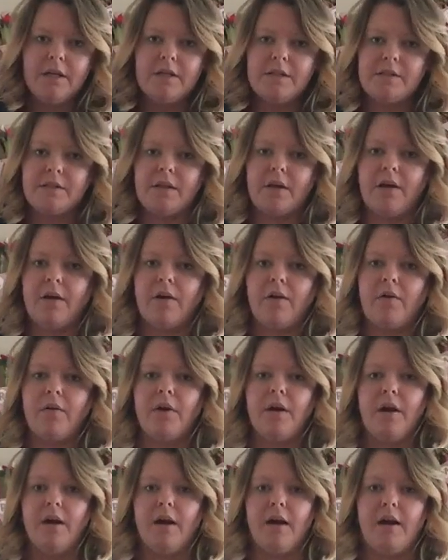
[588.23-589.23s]

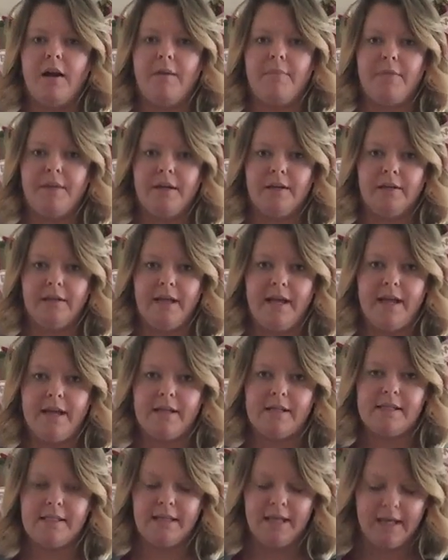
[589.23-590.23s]
So their
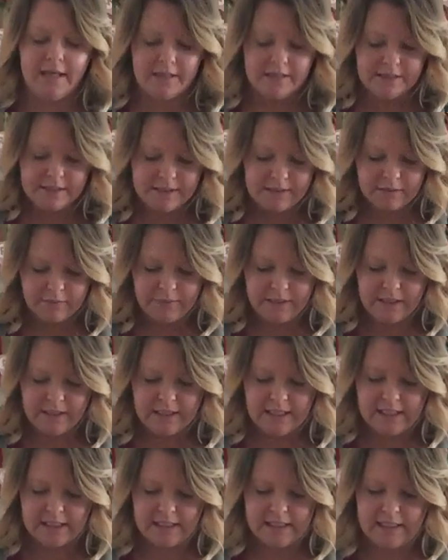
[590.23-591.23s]
legs can still be
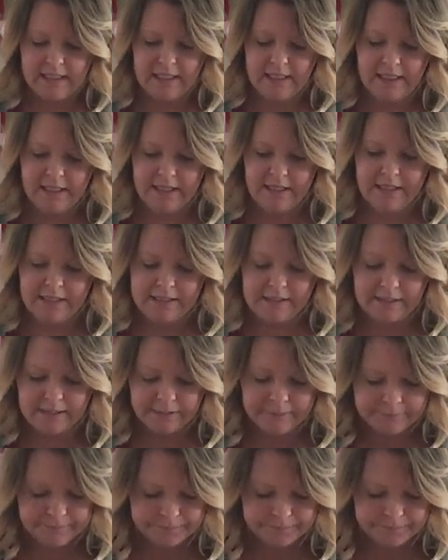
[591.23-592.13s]
knee to knee in this.